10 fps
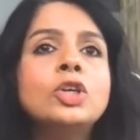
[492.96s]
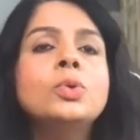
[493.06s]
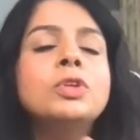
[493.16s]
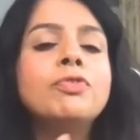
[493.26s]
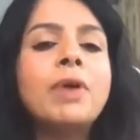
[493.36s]
to
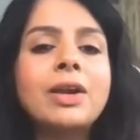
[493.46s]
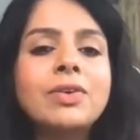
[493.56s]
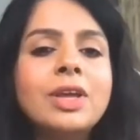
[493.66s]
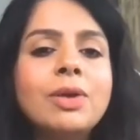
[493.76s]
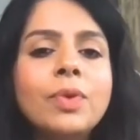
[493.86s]
the
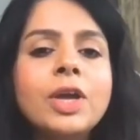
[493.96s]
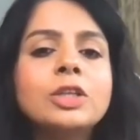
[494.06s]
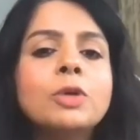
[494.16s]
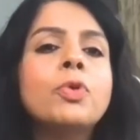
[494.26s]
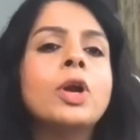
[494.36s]
factory where
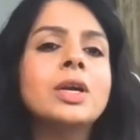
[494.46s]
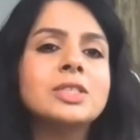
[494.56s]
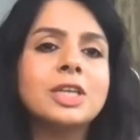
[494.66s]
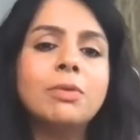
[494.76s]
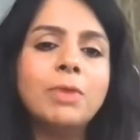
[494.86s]
the
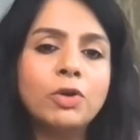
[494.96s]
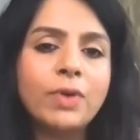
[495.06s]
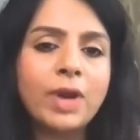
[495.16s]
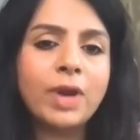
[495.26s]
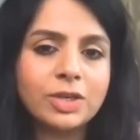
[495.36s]
products are
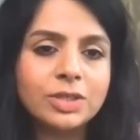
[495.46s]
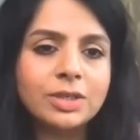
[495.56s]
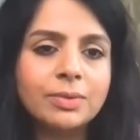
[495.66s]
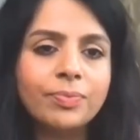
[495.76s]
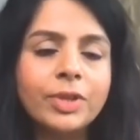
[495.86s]

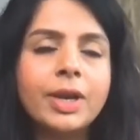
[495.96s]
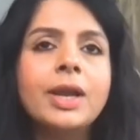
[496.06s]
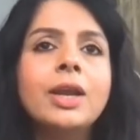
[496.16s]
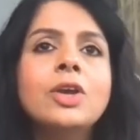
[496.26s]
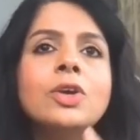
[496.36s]
manufactured, right?